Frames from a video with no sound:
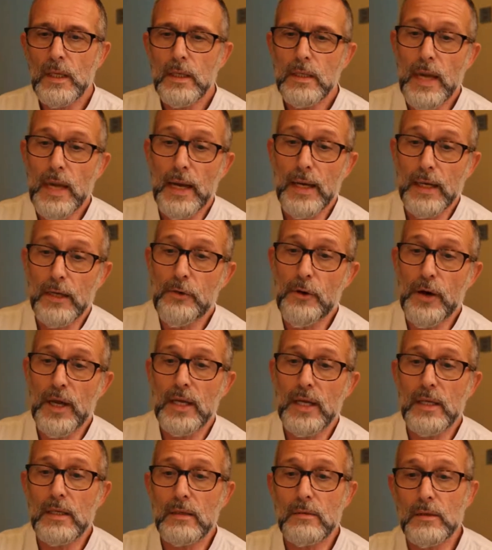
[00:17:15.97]
Yeah,
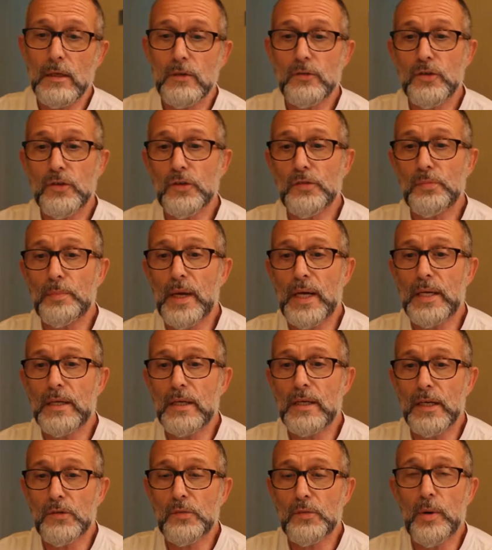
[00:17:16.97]
Craig has just made a
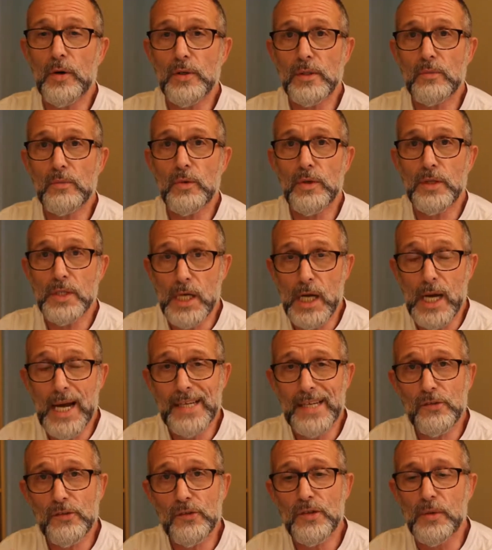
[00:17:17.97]
nice point which
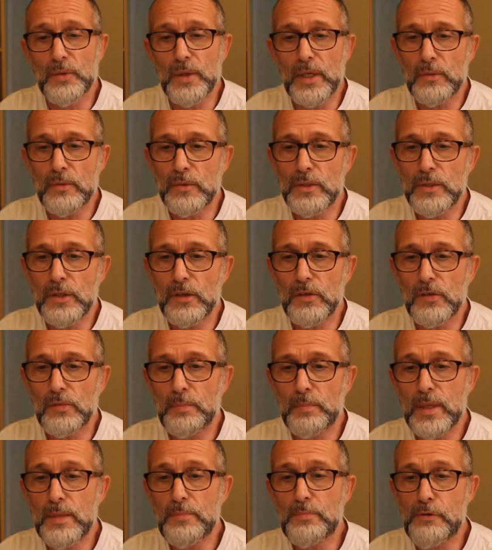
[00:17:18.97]
adds to it, which is
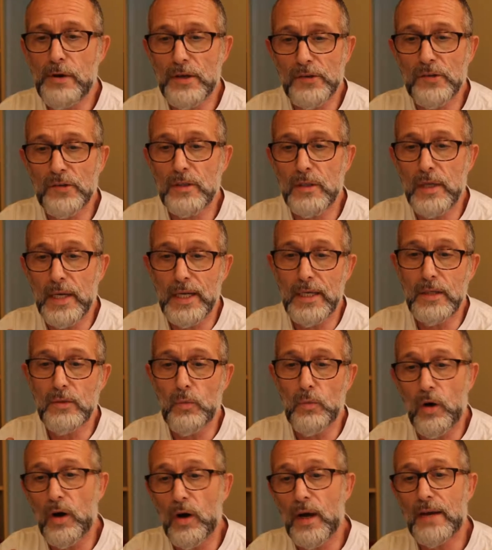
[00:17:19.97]
be present
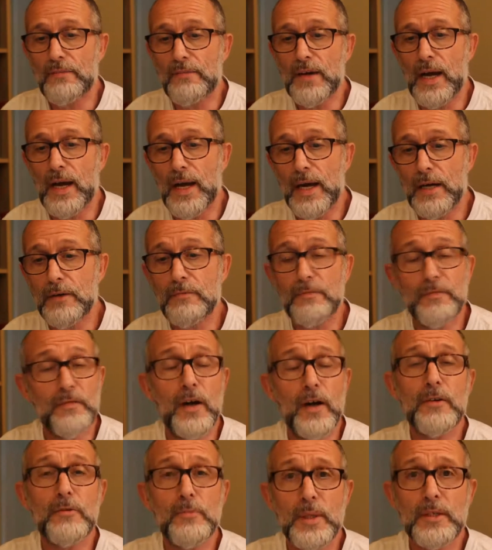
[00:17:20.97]
in whatever
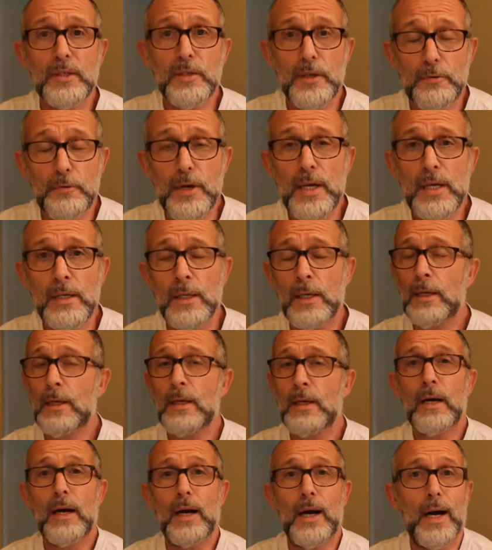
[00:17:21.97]
environment you're in.
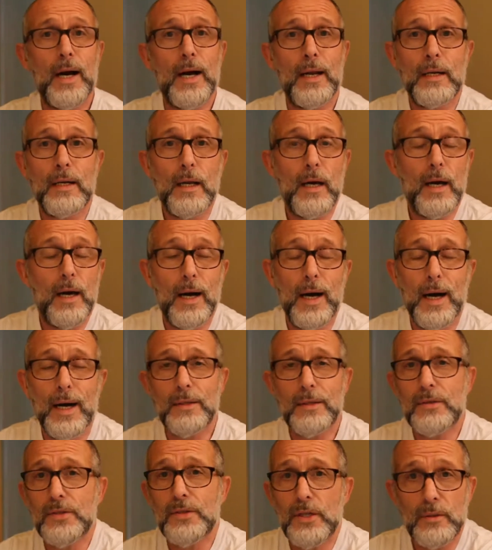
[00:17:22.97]
And
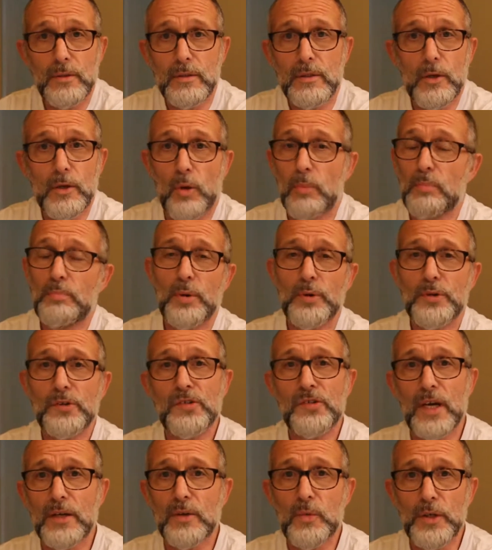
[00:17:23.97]
the old
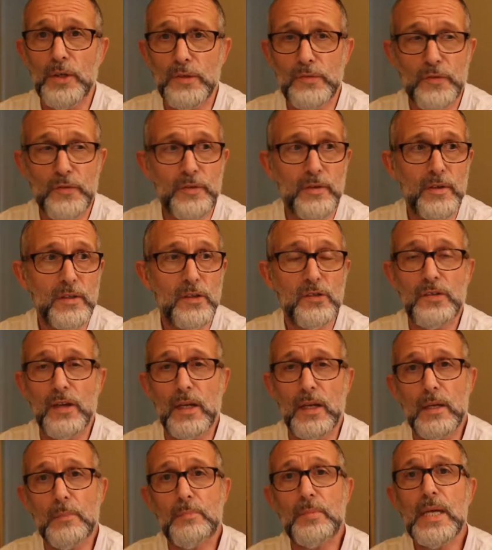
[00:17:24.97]
Buddhists had a word for it. They
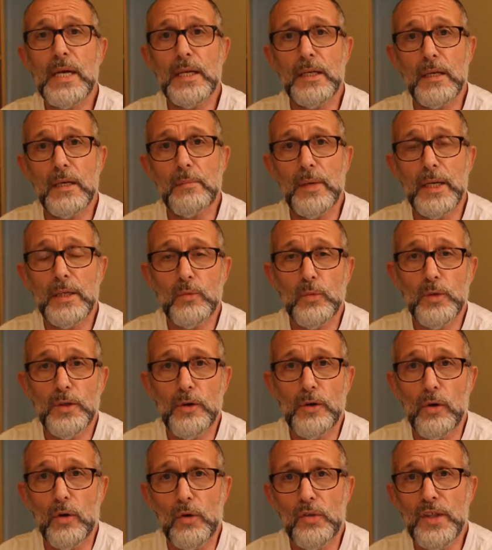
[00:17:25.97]
said to be intimate with
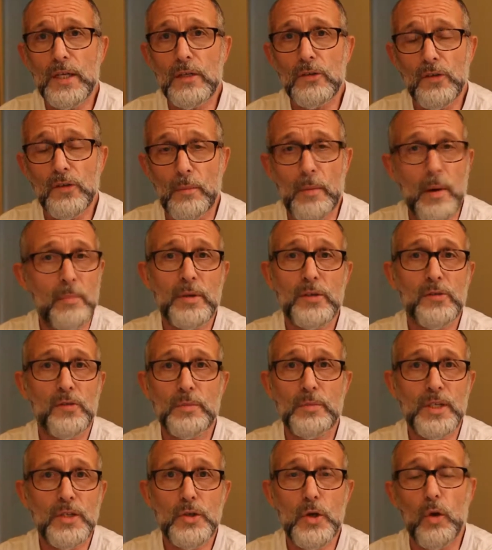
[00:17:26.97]
all things. I remember
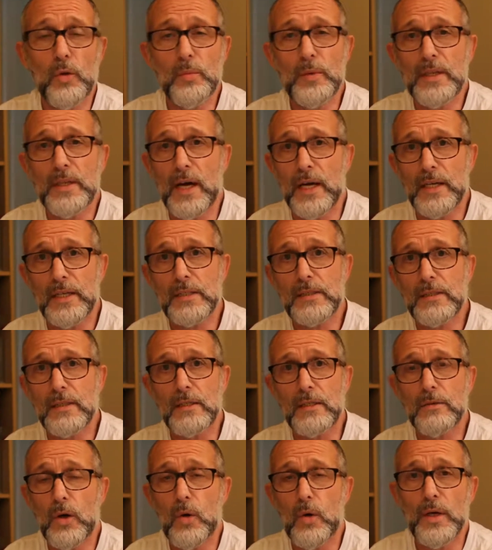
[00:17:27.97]
somebody told me that and I
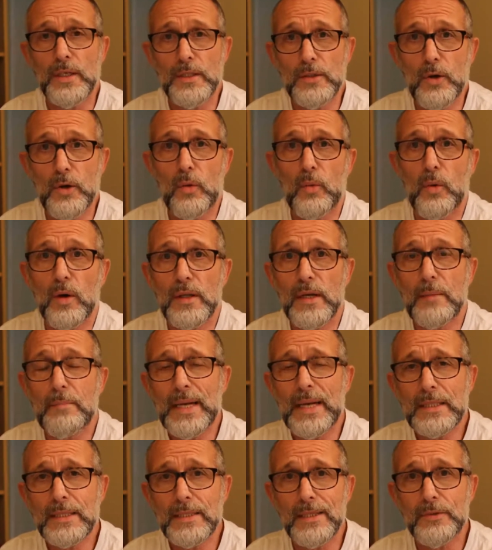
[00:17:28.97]
didn't quite know what they
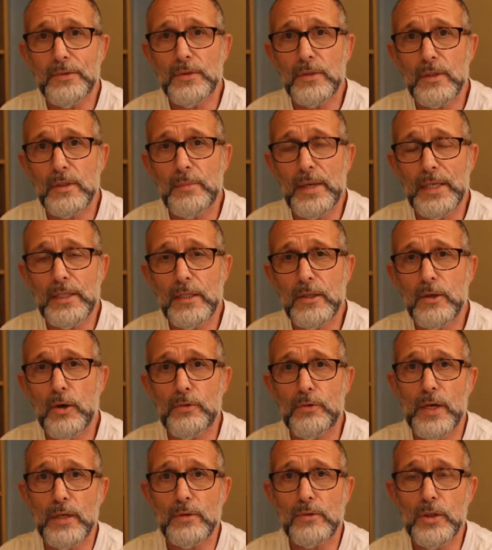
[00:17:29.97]
meant. I thought they meant you go
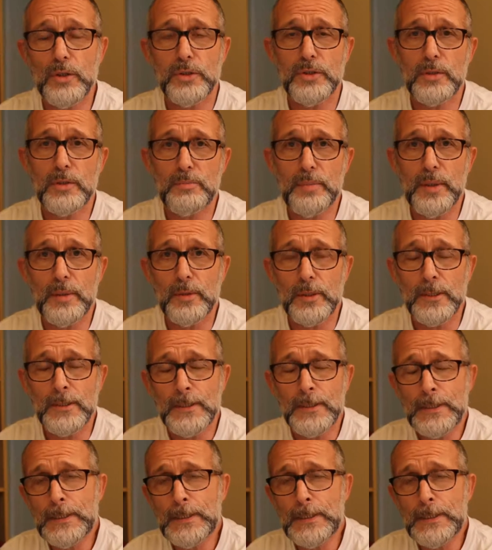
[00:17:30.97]
around touching people.